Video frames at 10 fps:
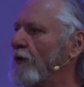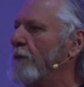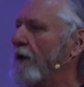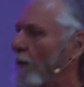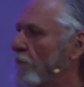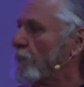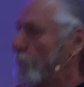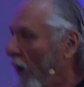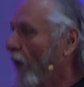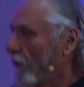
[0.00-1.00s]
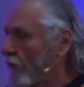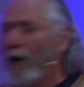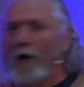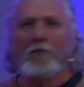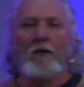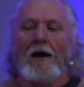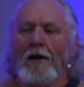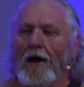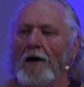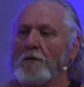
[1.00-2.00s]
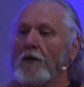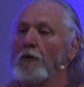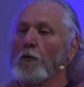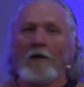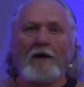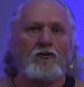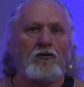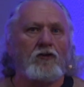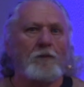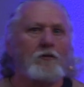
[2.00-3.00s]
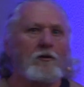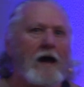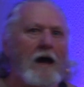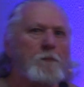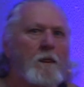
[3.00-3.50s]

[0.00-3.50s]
It becomes part of um, the relationship today.